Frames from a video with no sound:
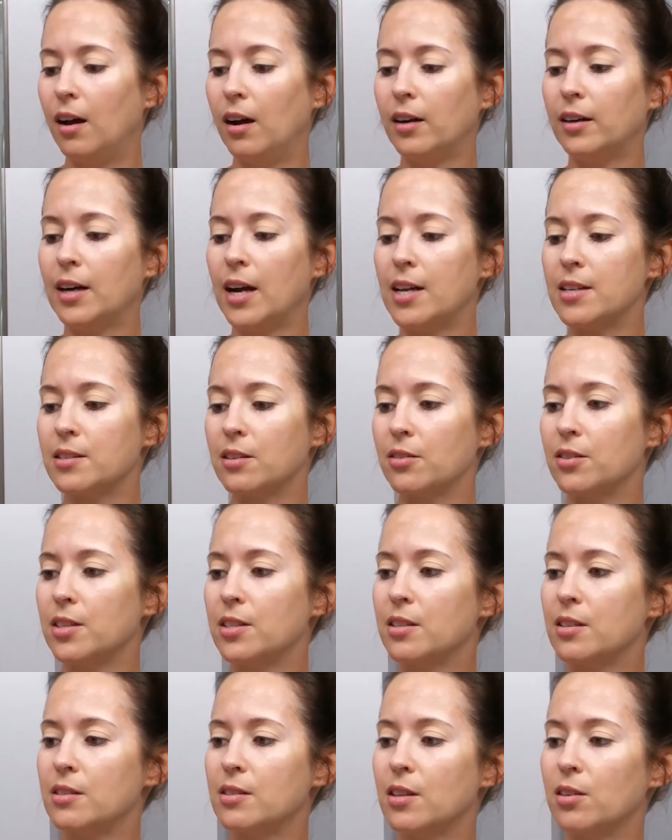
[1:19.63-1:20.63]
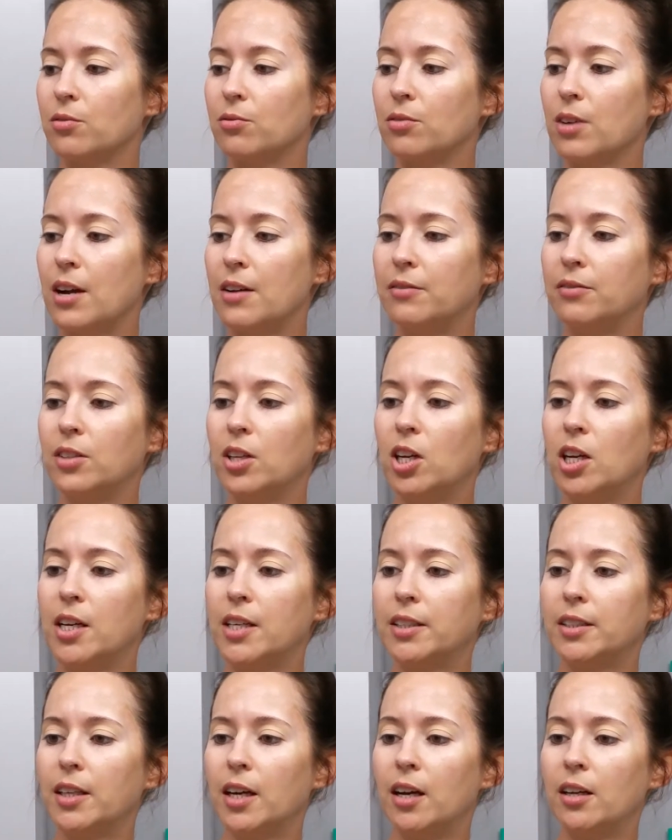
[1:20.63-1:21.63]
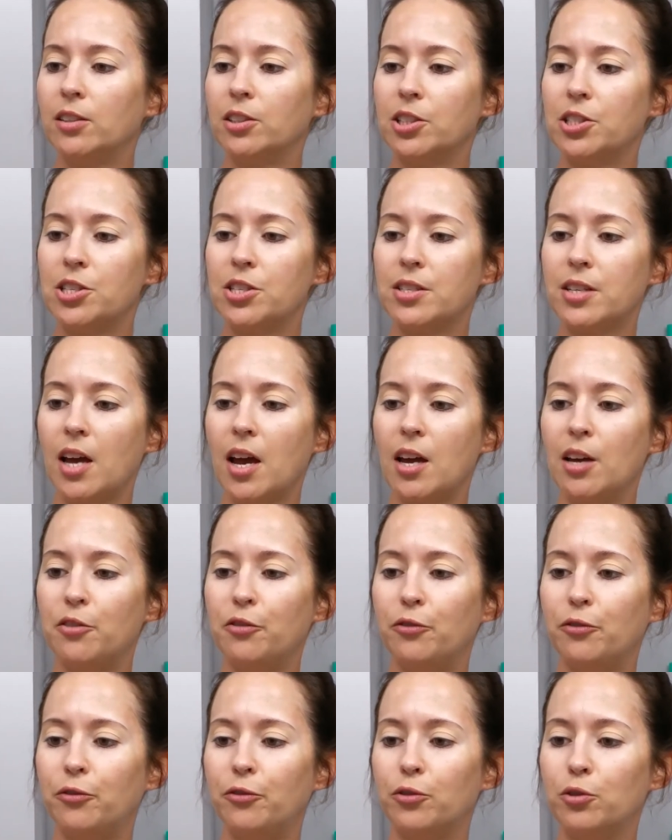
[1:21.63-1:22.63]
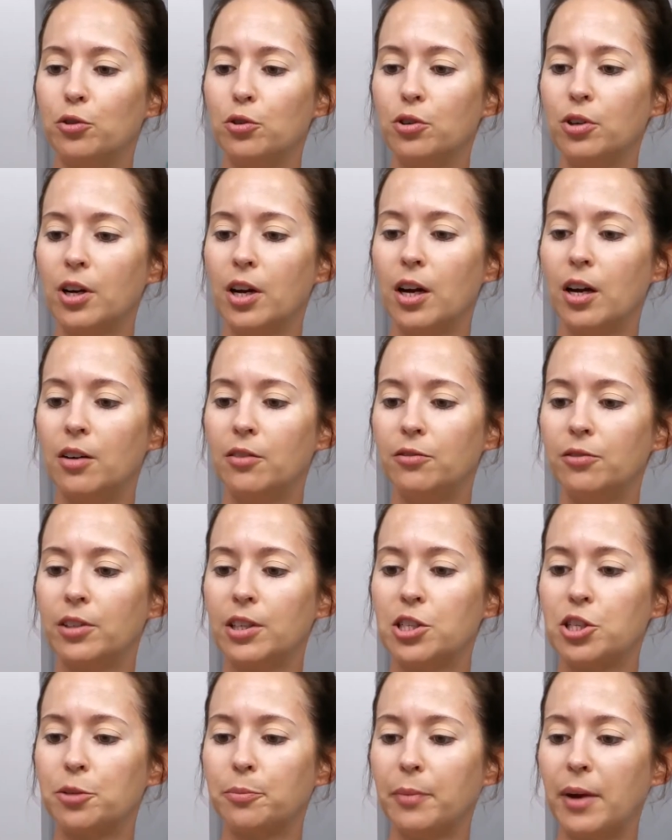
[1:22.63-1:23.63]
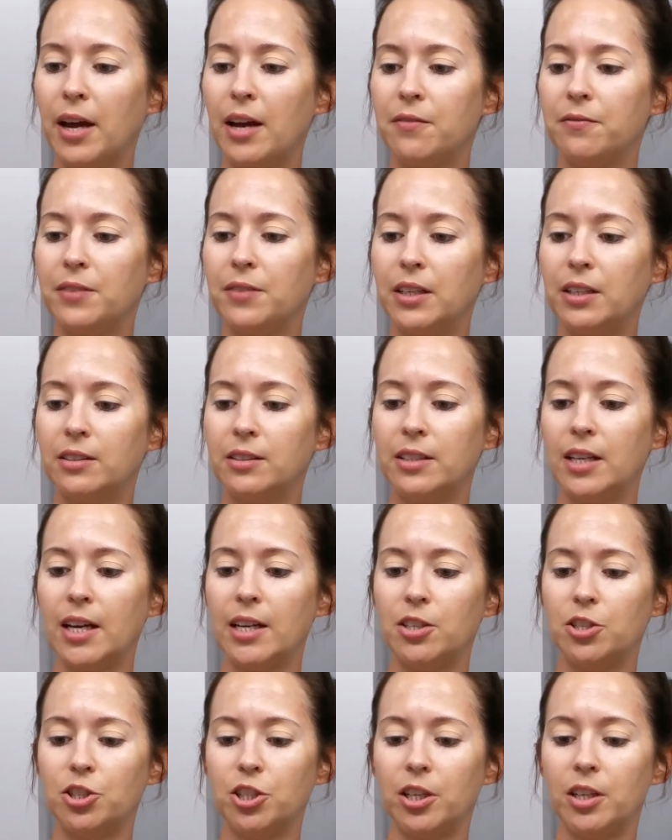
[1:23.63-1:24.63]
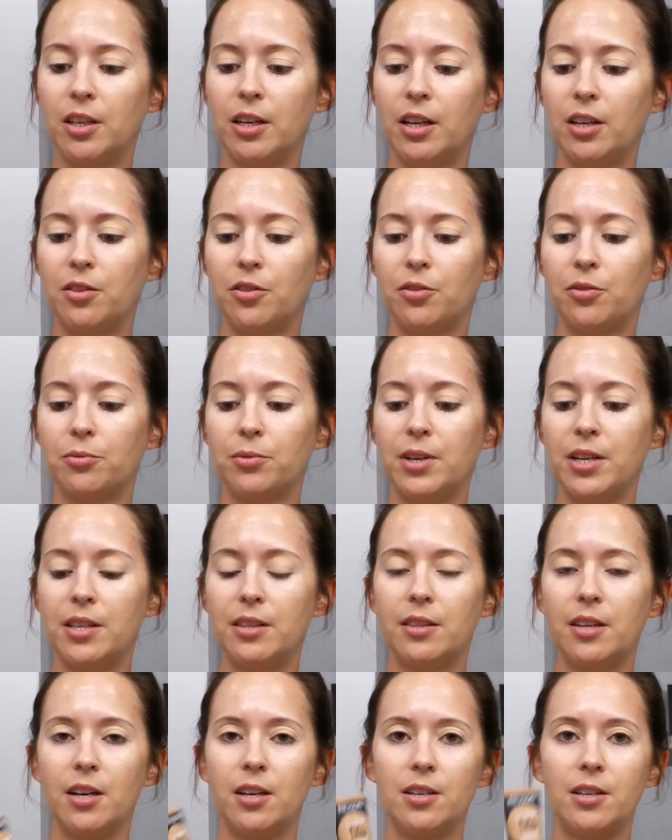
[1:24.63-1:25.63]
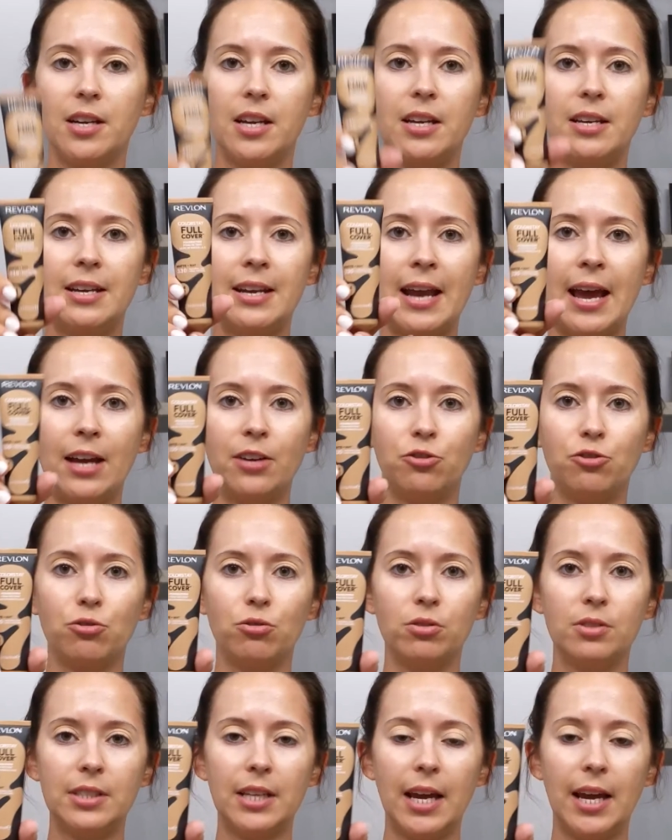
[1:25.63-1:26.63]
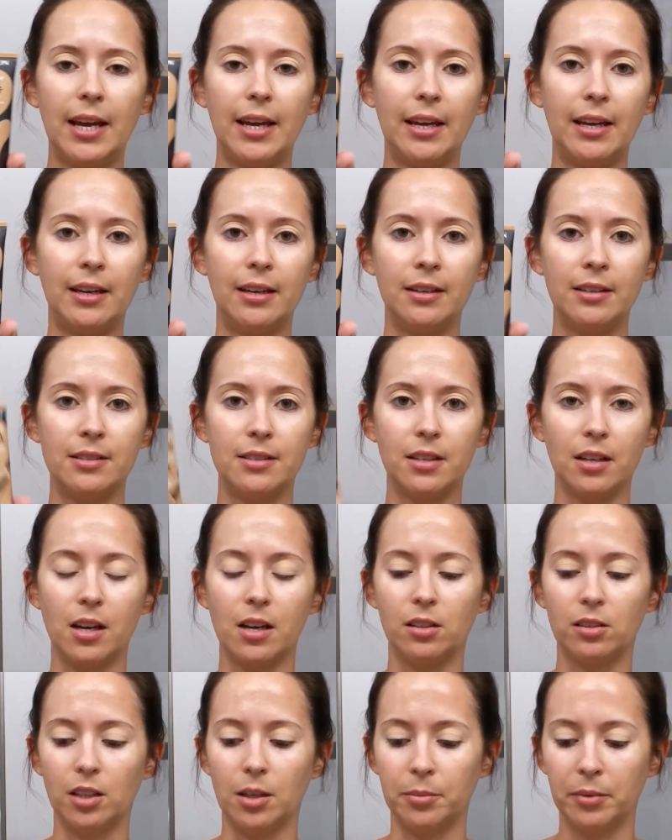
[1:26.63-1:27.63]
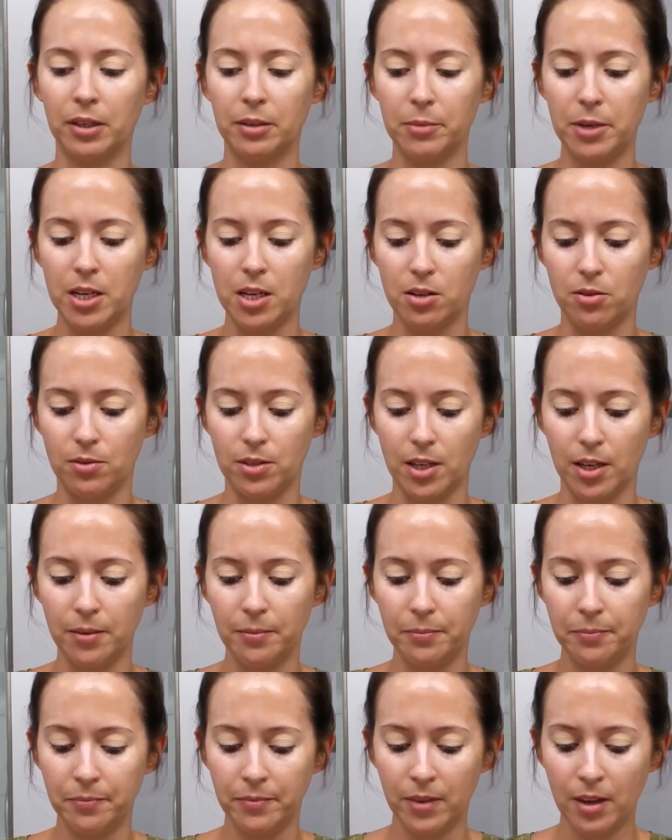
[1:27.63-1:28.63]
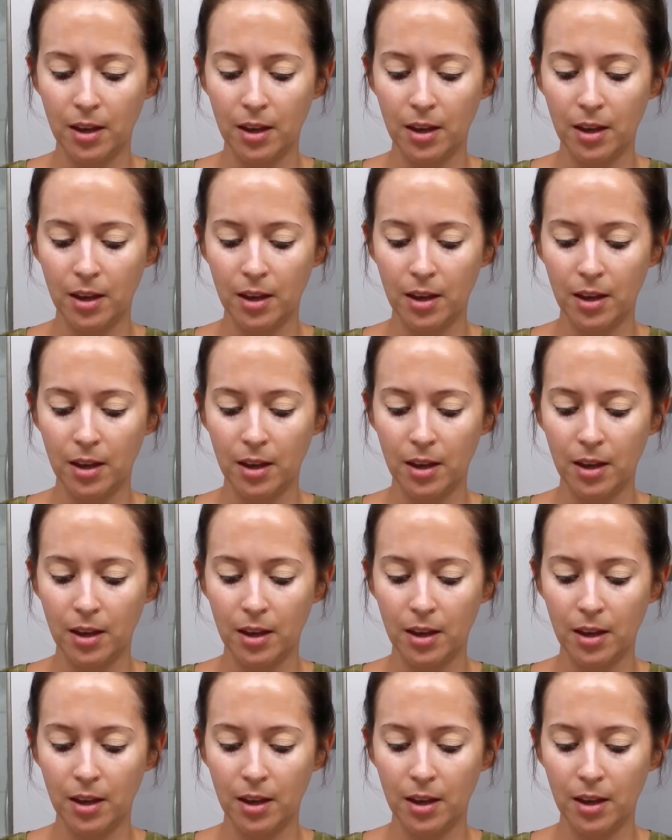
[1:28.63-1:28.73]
Alright, so this is the Revlon Colorstay Full Coverage Matte Foundation in 330 Natural Tan is the color I'm going to be using.